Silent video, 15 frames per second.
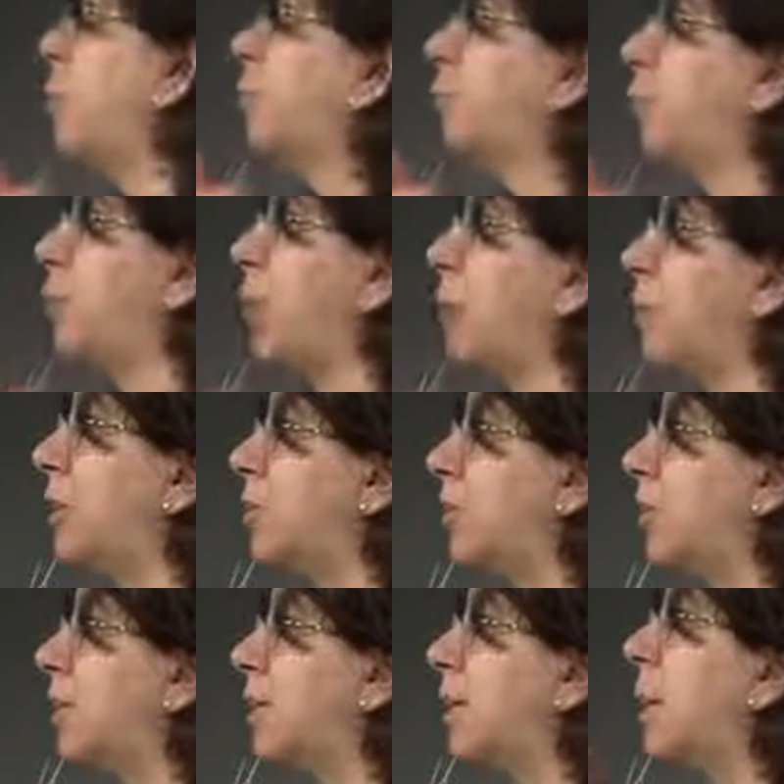of
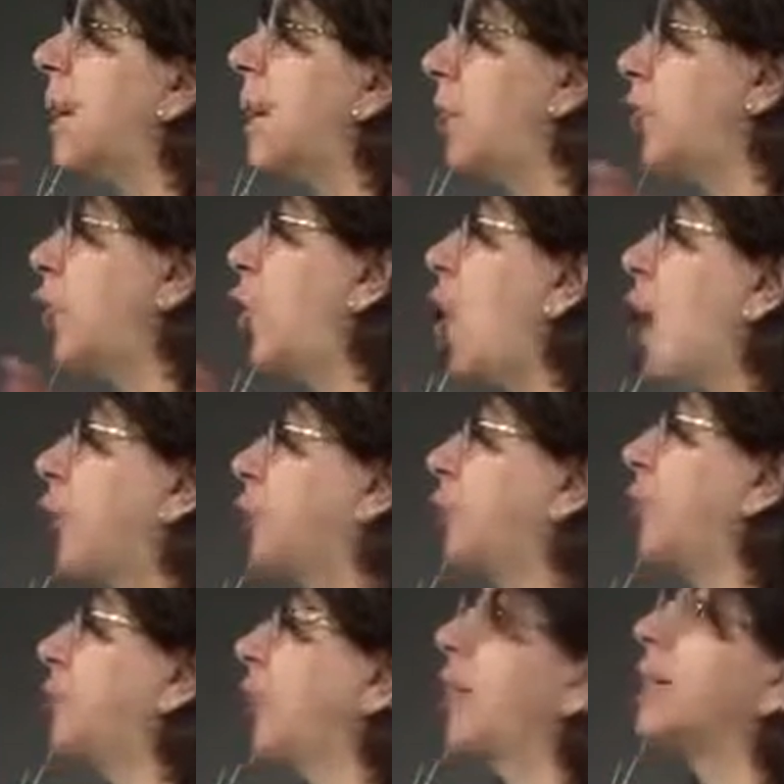parameters. There are
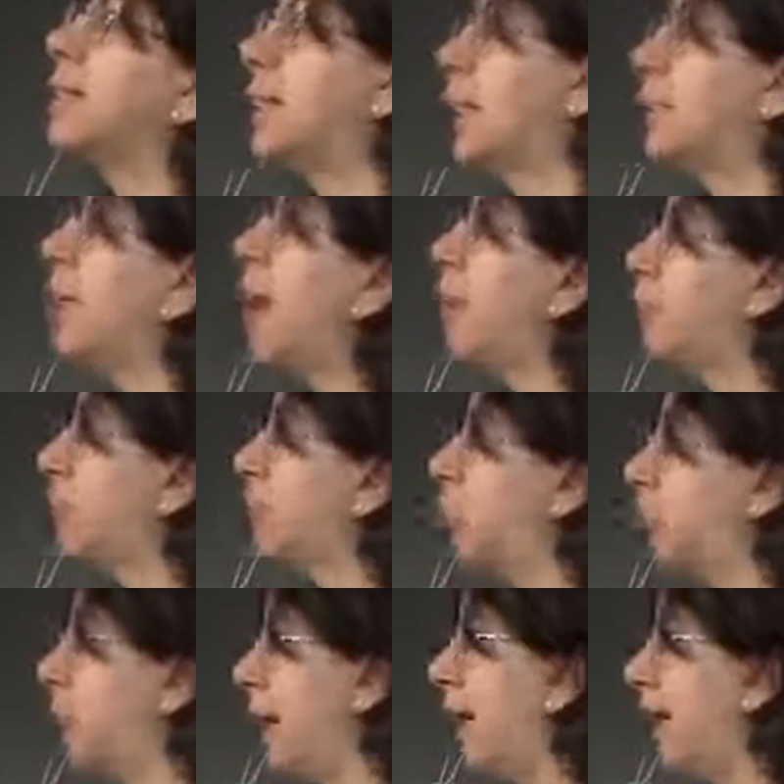other things that come into
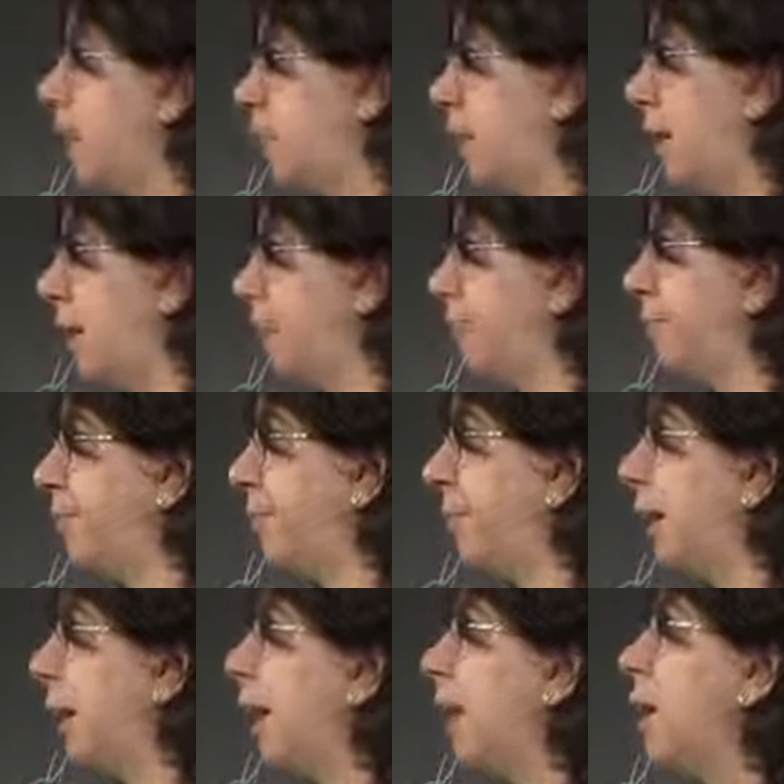play as well.
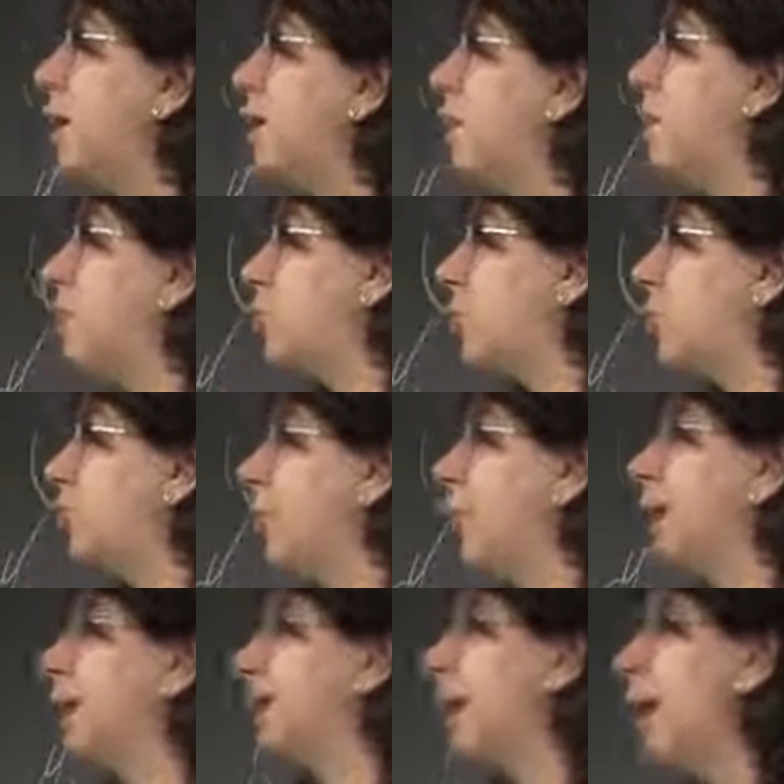Okay? So
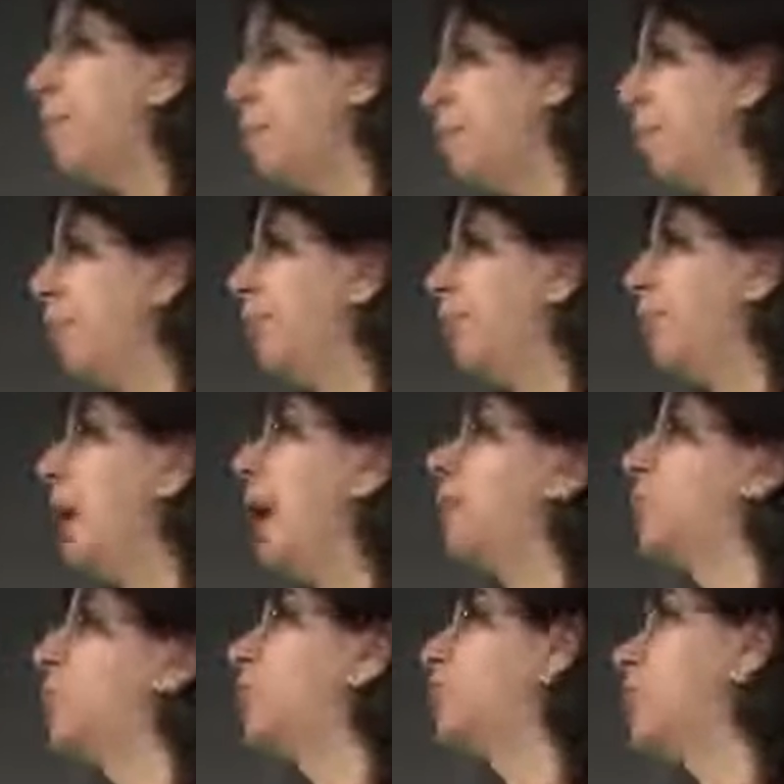for example, if you
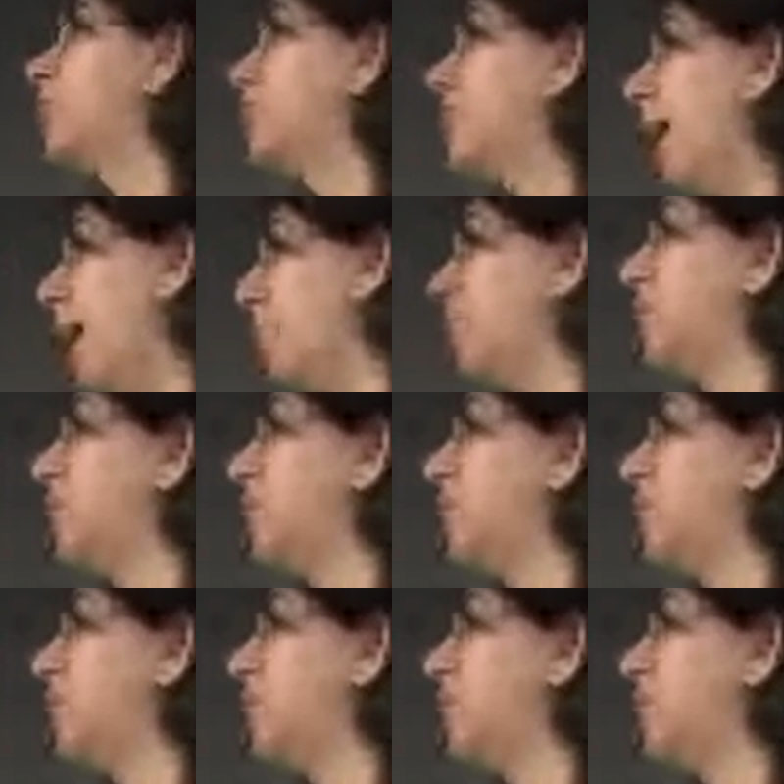have certain types